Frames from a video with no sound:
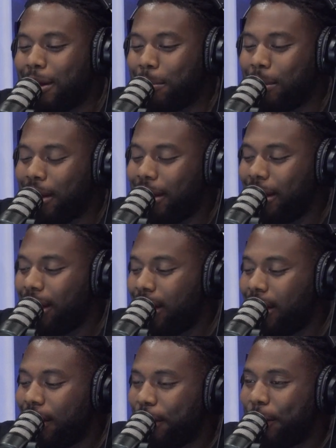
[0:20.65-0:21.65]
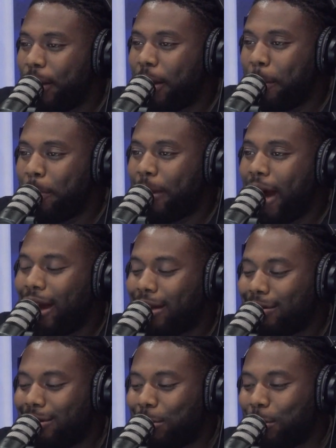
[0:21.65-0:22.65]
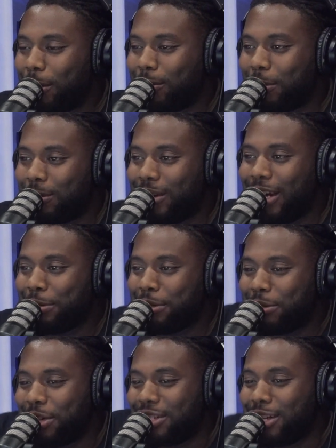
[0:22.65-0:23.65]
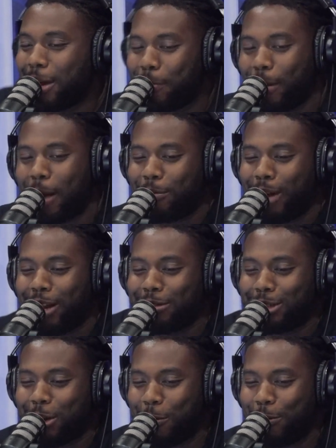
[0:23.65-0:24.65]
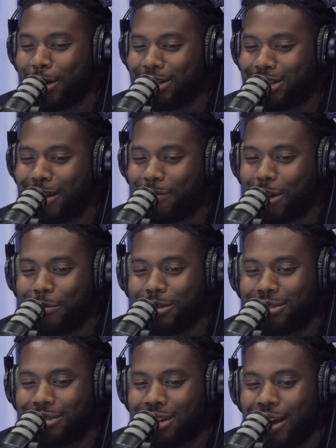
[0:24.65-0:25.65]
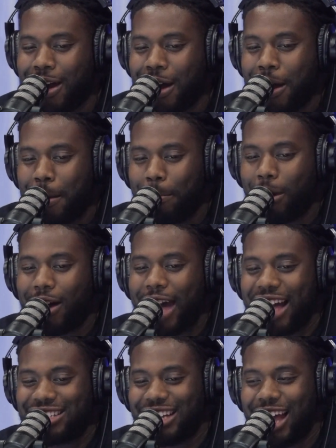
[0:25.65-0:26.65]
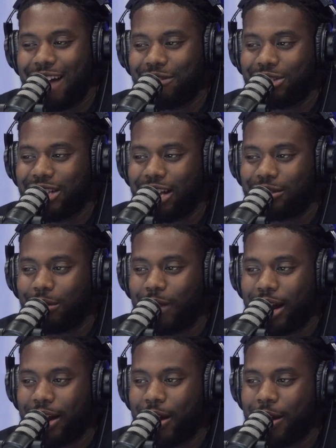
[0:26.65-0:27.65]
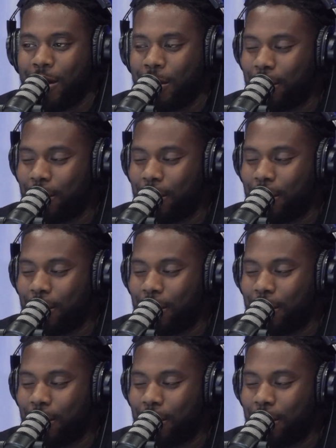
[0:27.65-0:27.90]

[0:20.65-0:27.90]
Biggie. We are back. It's the world's most dangerous Christian hip hop radio show, Fresh Leftovers. Broadcasting live on GH3 Radio.